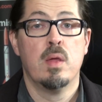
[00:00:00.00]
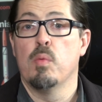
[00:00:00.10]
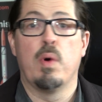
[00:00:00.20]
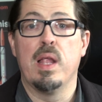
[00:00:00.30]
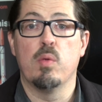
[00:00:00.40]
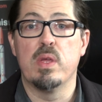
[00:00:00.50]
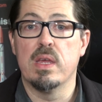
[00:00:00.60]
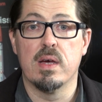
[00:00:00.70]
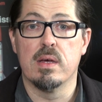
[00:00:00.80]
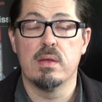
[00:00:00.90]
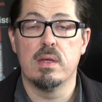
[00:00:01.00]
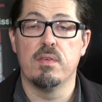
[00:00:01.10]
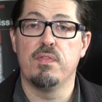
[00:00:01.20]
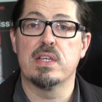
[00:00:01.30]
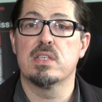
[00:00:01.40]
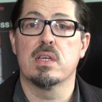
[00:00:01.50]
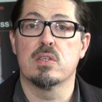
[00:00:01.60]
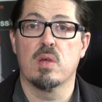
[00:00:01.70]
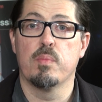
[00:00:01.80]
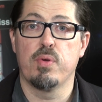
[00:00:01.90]
while we are fixing
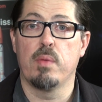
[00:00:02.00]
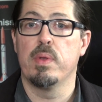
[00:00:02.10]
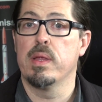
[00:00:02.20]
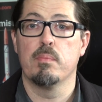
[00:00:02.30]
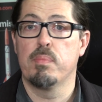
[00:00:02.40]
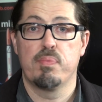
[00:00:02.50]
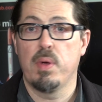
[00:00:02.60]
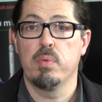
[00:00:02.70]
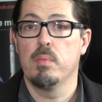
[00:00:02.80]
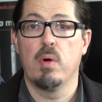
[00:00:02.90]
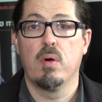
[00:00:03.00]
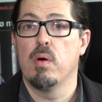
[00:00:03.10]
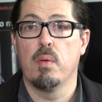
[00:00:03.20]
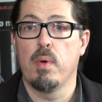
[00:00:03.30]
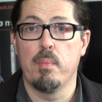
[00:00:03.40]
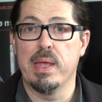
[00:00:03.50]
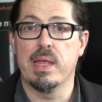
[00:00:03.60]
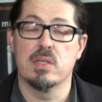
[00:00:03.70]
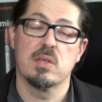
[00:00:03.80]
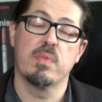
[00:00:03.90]
some problem or
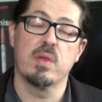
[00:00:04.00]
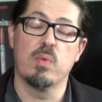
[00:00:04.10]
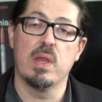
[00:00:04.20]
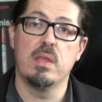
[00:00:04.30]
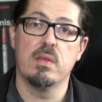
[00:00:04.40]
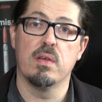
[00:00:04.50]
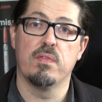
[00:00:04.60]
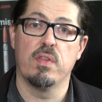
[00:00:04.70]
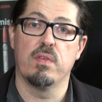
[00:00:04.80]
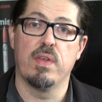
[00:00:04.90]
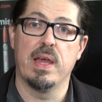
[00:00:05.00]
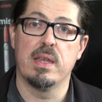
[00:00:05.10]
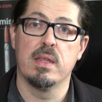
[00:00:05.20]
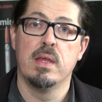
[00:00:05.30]
making something ready for the flight.